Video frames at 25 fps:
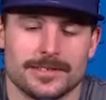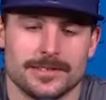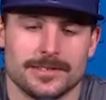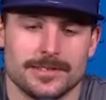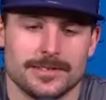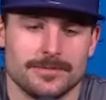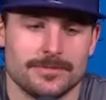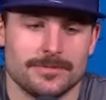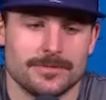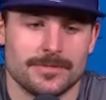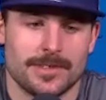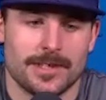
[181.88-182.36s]

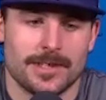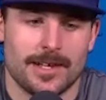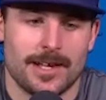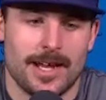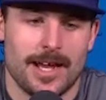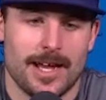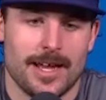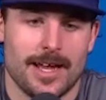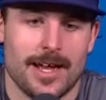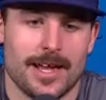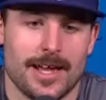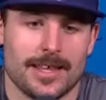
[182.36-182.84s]
and
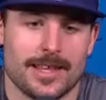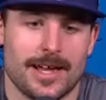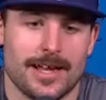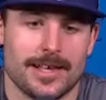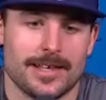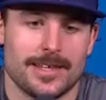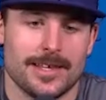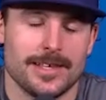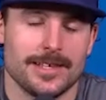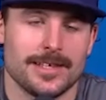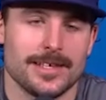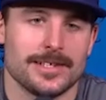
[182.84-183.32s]
I
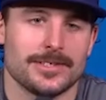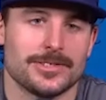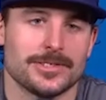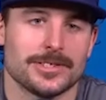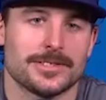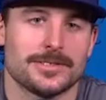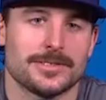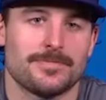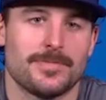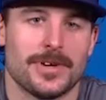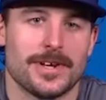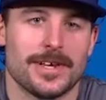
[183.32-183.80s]
think they
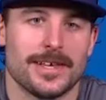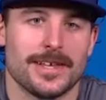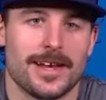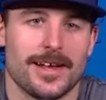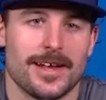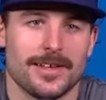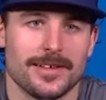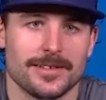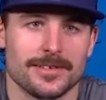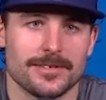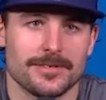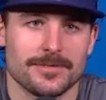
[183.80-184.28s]
just put it
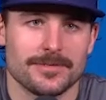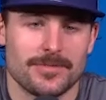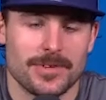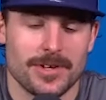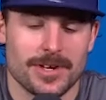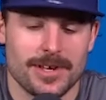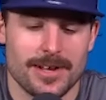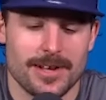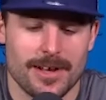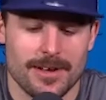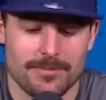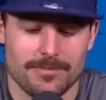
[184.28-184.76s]

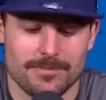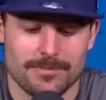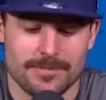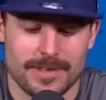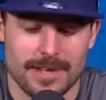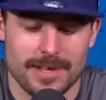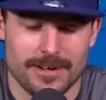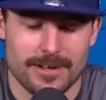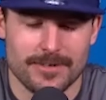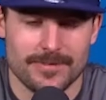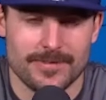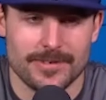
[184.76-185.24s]
up
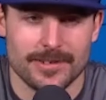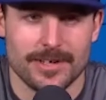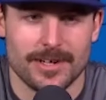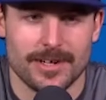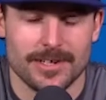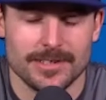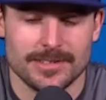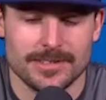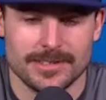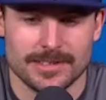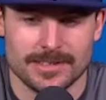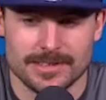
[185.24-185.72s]
there for
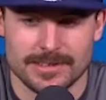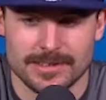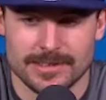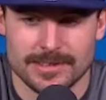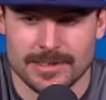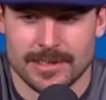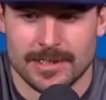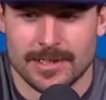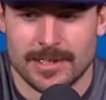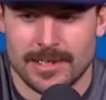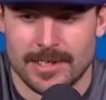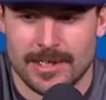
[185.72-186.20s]
us, and
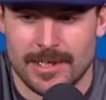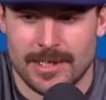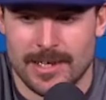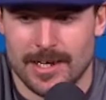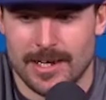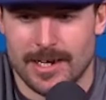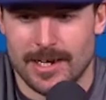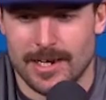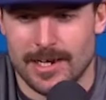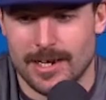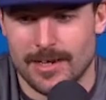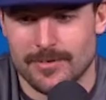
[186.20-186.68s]

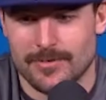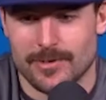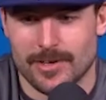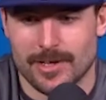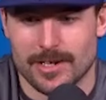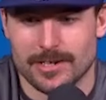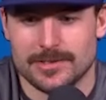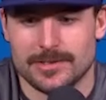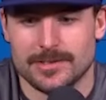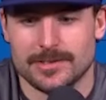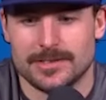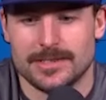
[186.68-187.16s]
for
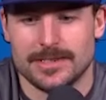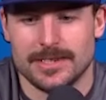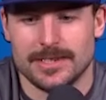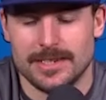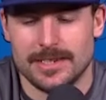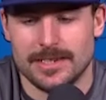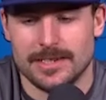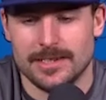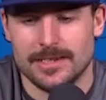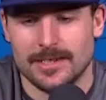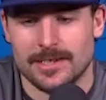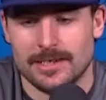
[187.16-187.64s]
us to
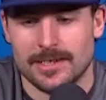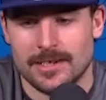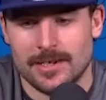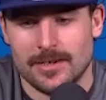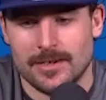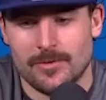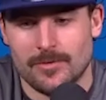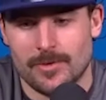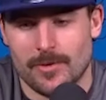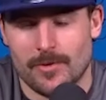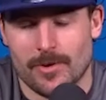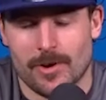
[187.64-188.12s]
see.
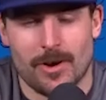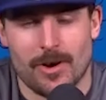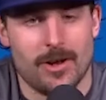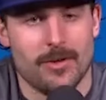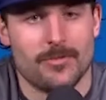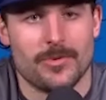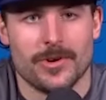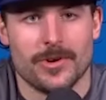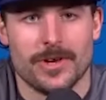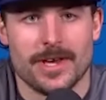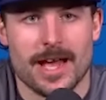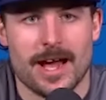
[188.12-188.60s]
We were all
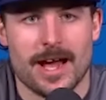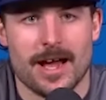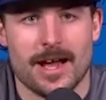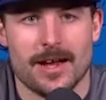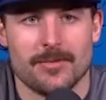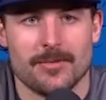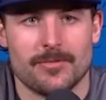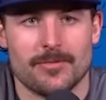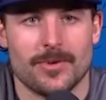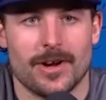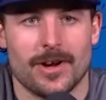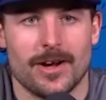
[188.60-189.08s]
pretty
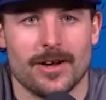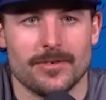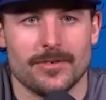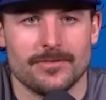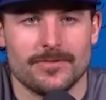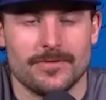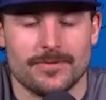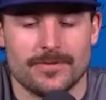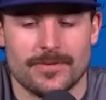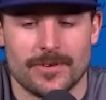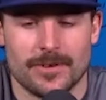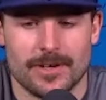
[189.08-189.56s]
proud
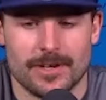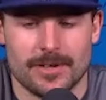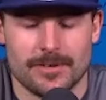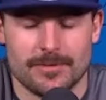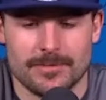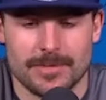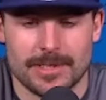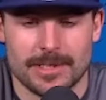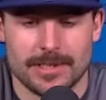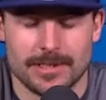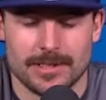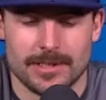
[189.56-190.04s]
for
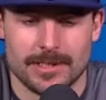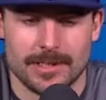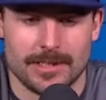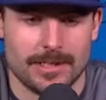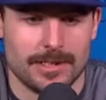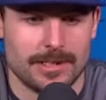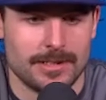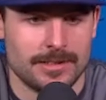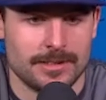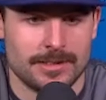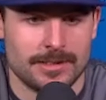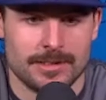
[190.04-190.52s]
him,
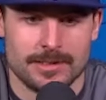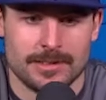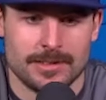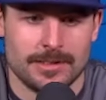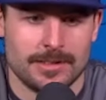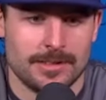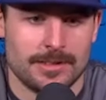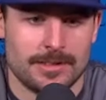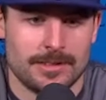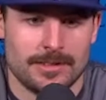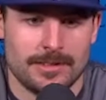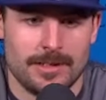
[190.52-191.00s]
and
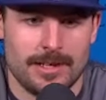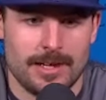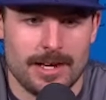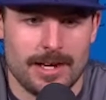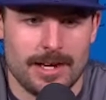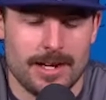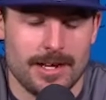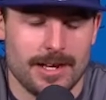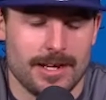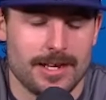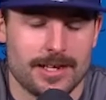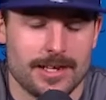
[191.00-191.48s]
yeah,
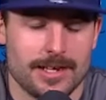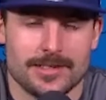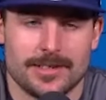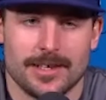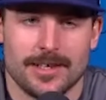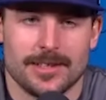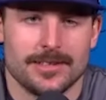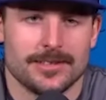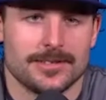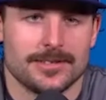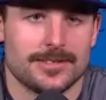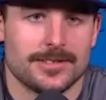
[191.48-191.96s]
like I
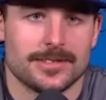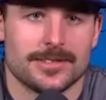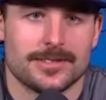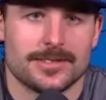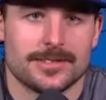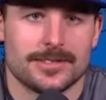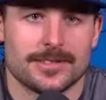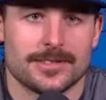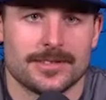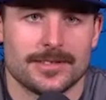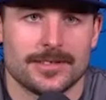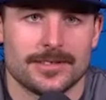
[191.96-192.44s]
said, it's just
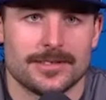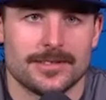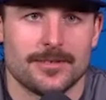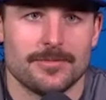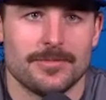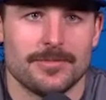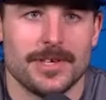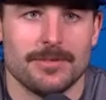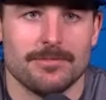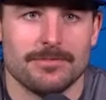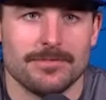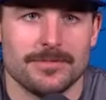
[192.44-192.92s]

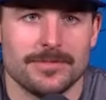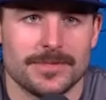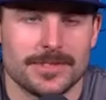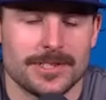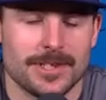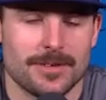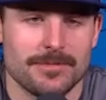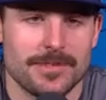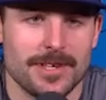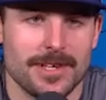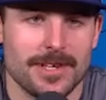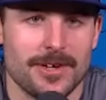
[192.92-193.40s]

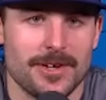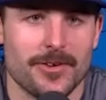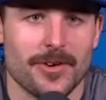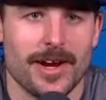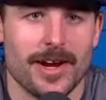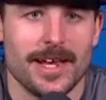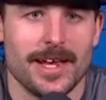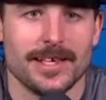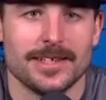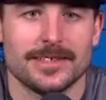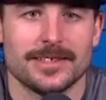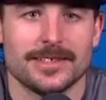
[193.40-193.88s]
something
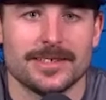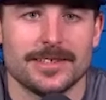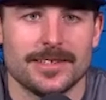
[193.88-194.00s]
great